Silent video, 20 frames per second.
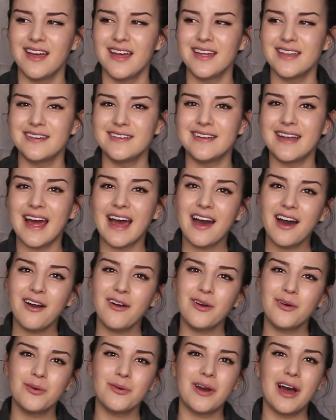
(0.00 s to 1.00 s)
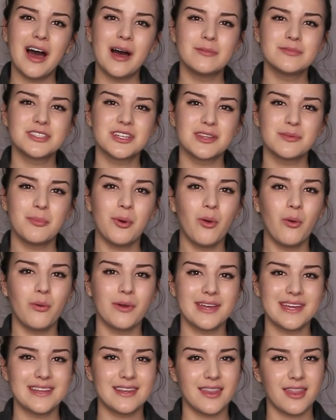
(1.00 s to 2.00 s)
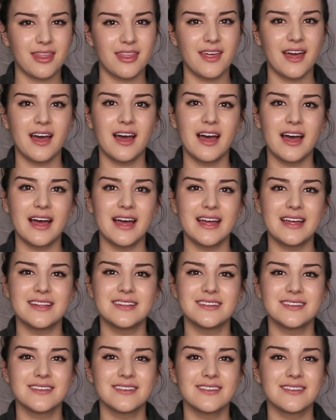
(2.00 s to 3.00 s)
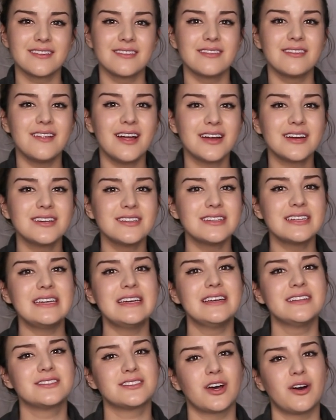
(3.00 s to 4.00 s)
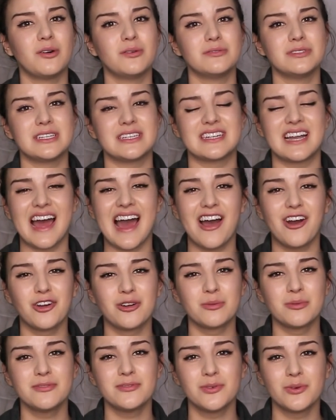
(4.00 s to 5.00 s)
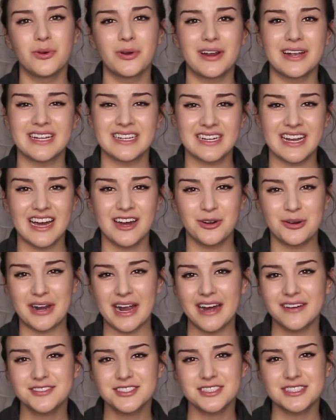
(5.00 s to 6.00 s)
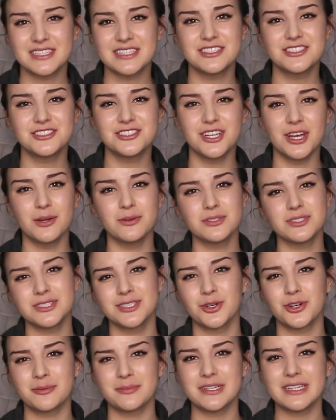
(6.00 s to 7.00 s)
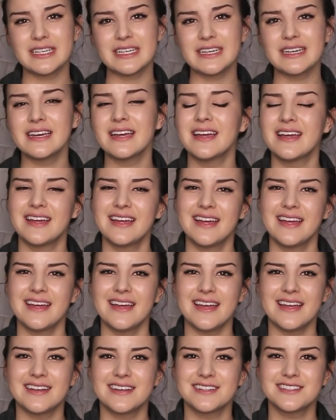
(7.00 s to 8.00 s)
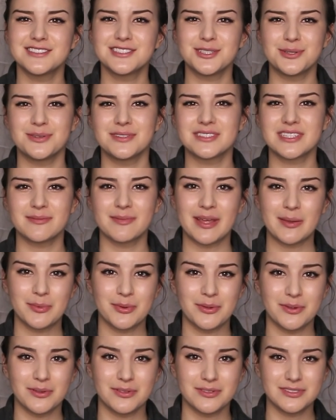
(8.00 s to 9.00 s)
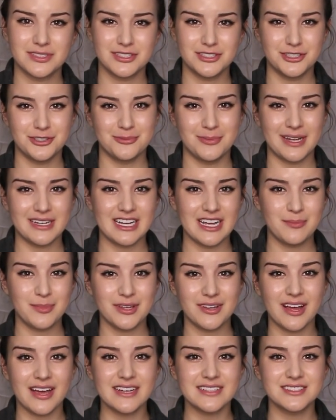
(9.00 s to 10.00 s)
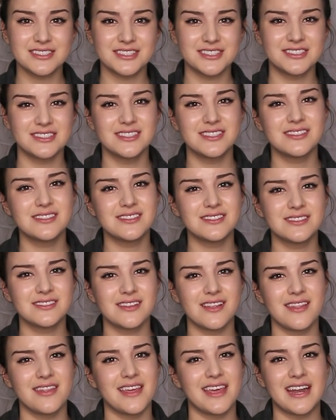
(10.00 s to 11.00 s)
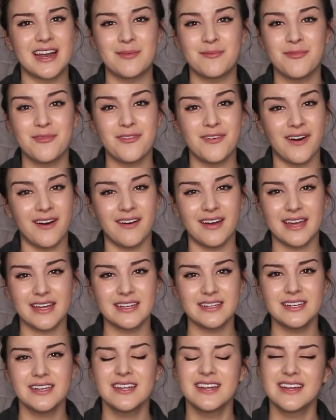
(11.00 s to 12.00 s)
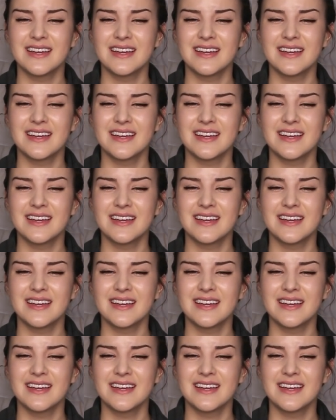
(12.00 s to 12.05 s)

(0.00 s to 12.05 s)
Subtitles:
Now I'm to the point that luckily it's only an hour before and an hour after each dose normally, and as soon as I'm able to do my nebulizers, then I'm fine.